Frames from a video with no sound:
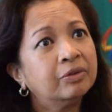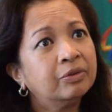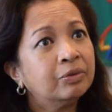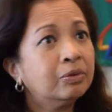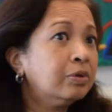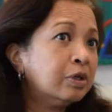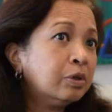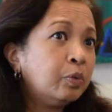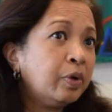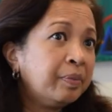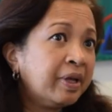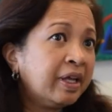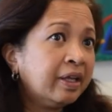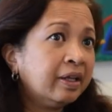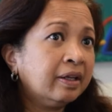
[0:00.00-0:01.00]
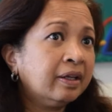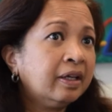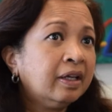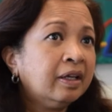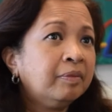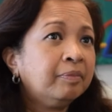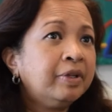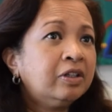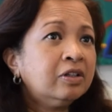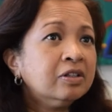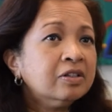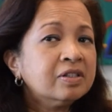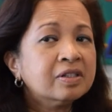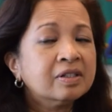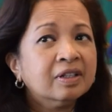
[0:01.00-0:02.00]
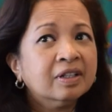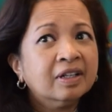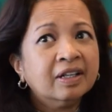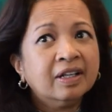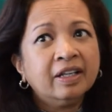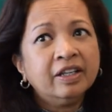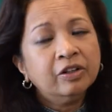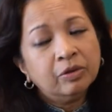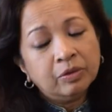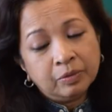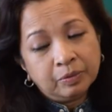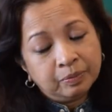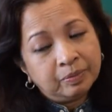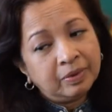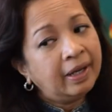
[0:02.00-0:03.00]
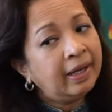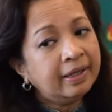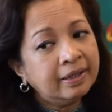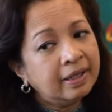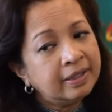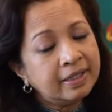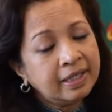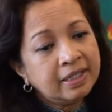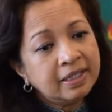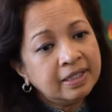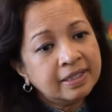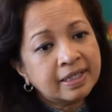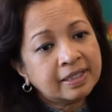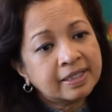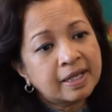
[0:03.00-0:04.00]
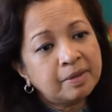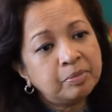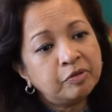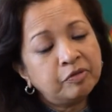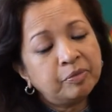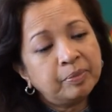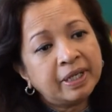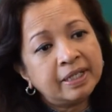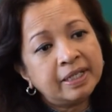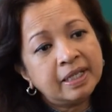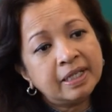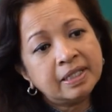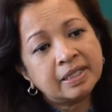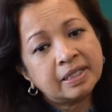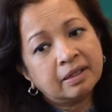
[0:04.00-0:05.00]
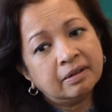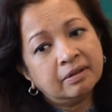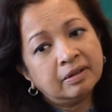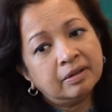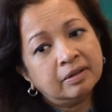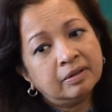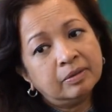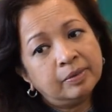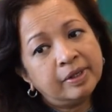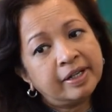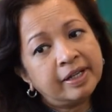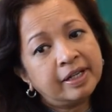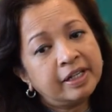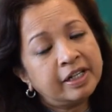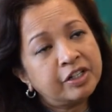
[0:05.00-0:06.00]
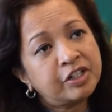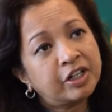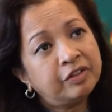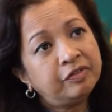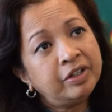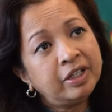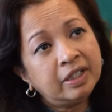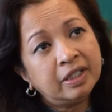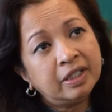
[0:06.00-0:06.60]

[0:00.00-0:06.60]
rural women, because, you know, and taking this example from my days working in HIV,